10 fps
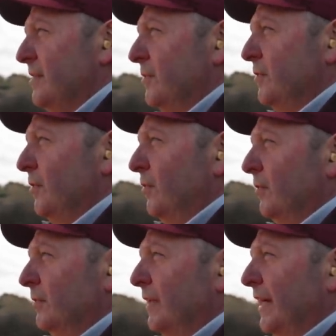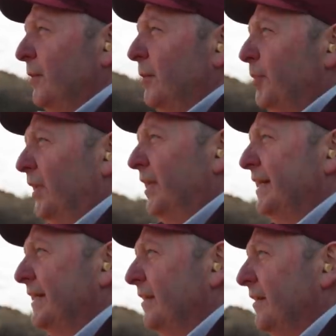so you're now
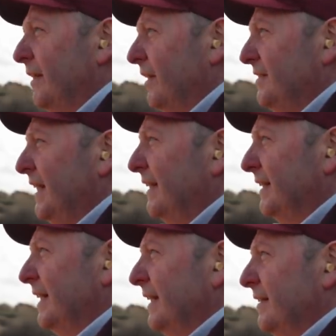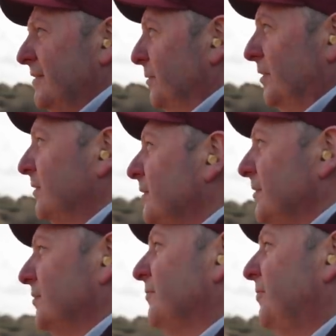applying that technique to a gun that
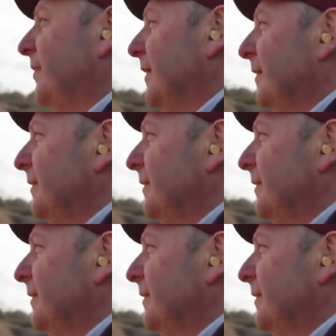doesn't fit.